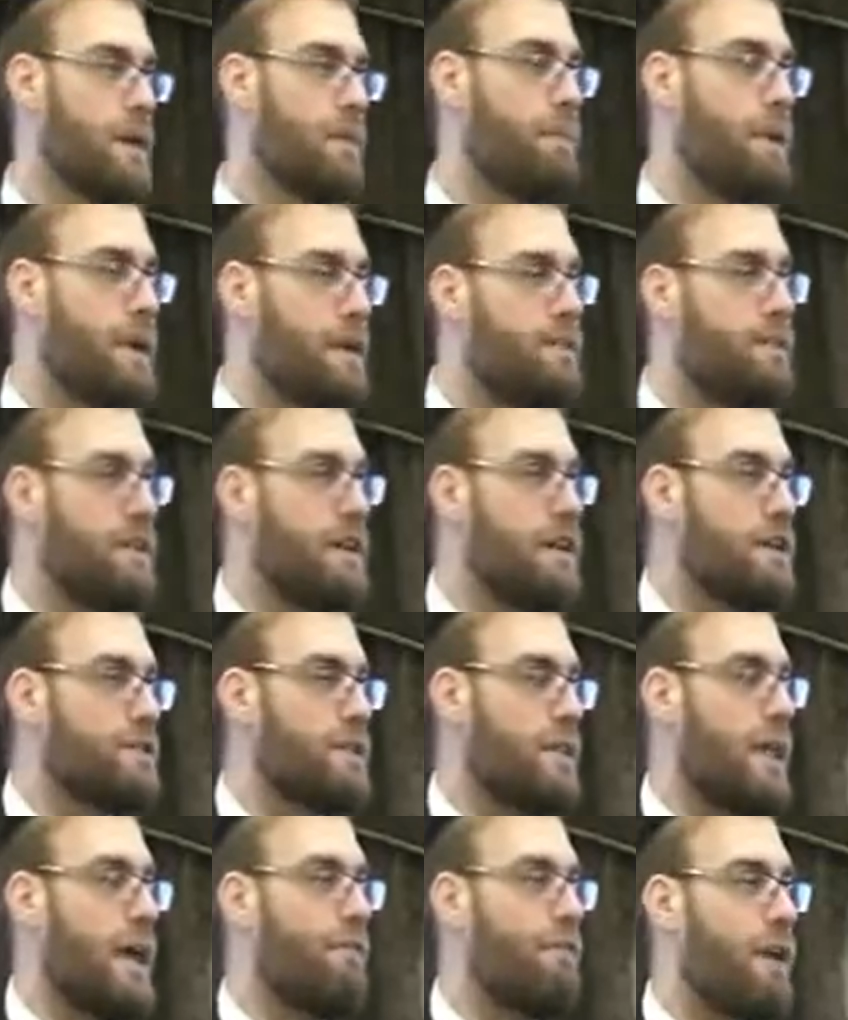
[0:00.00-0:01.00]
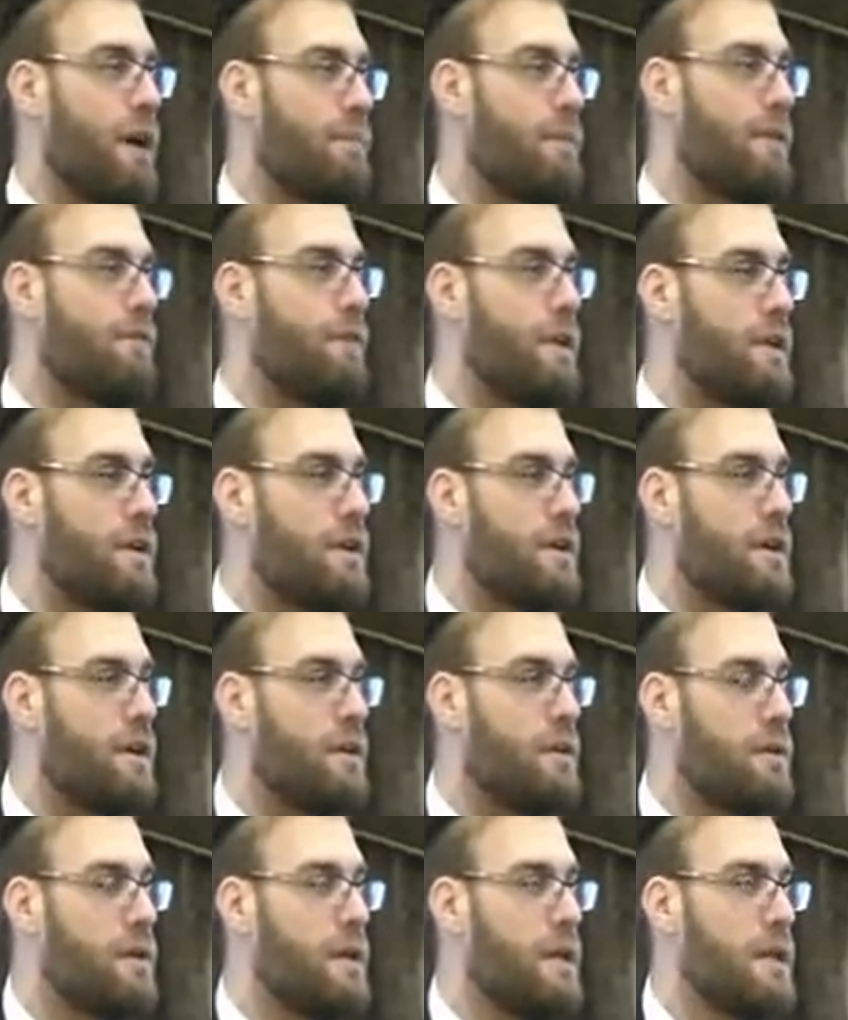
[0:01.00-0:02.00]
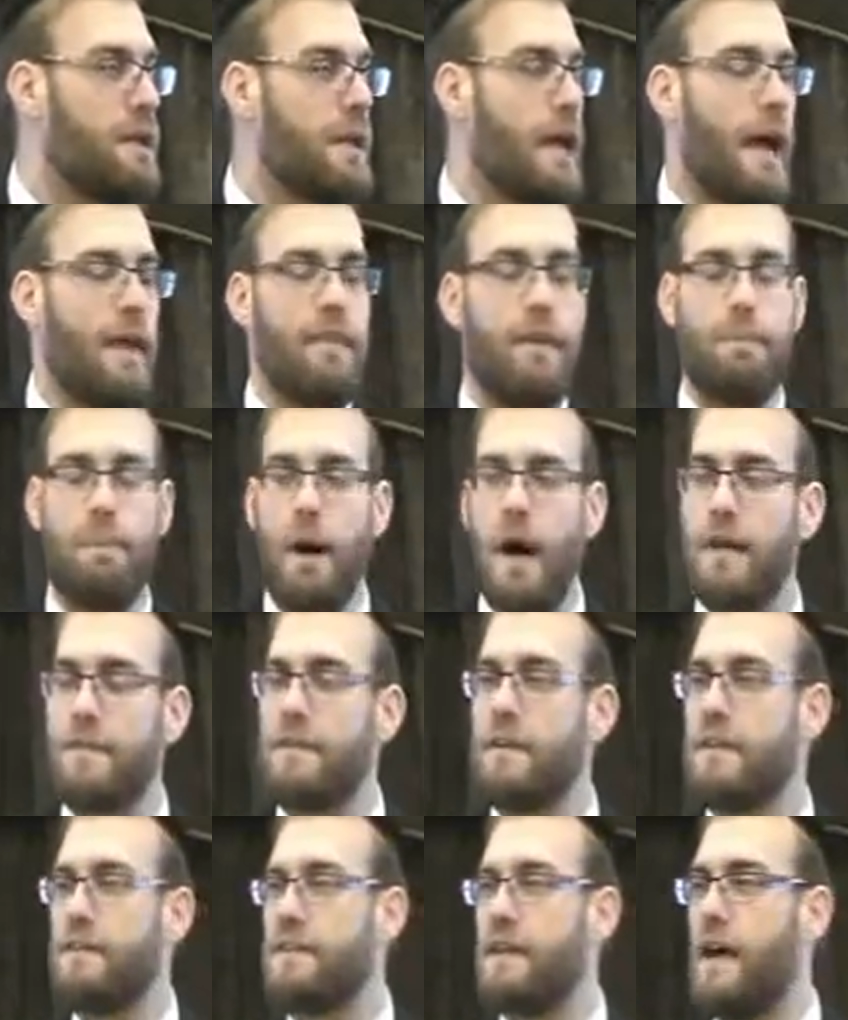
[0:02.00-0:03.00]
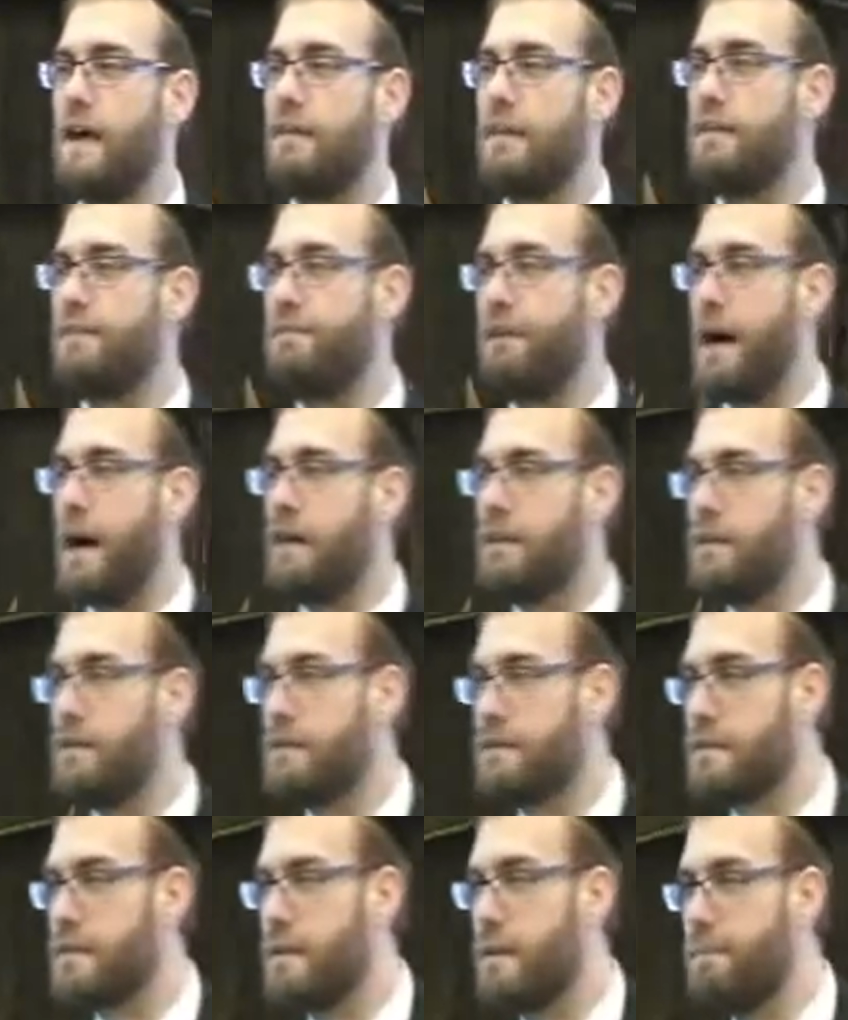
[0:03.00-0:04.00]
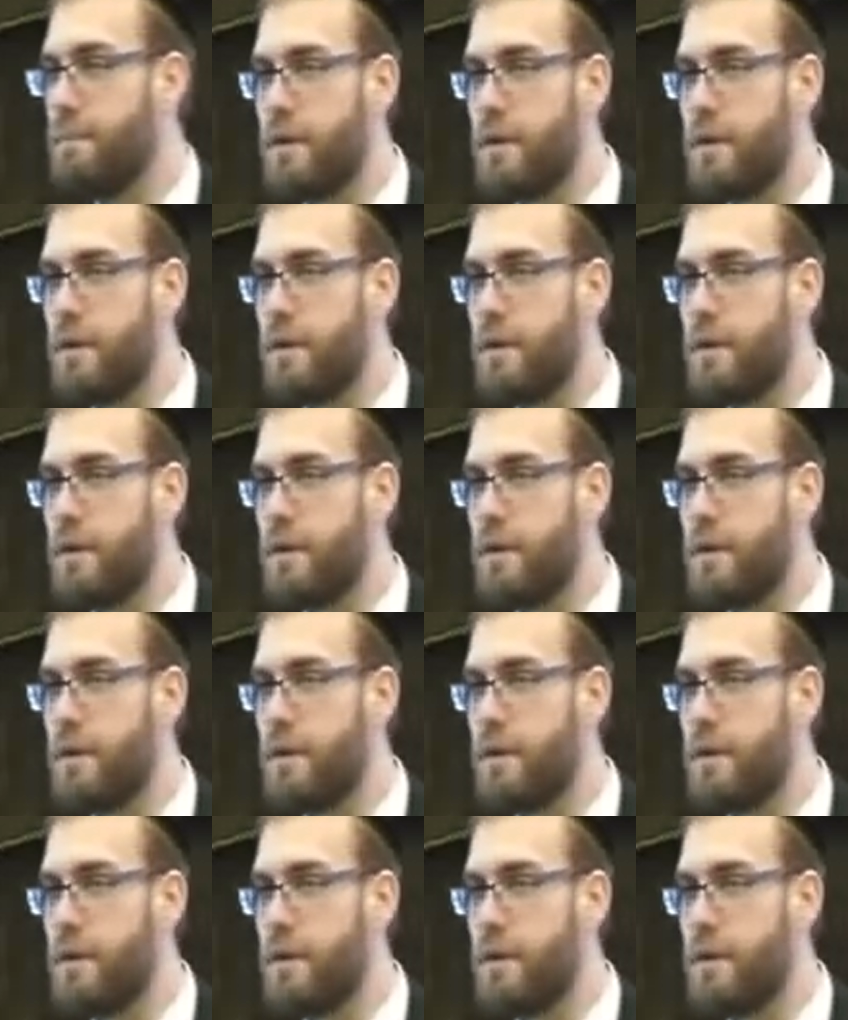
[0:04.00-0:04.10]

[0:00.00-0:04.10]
but it deals with Avraham Avinu, and the pasuk says as follows.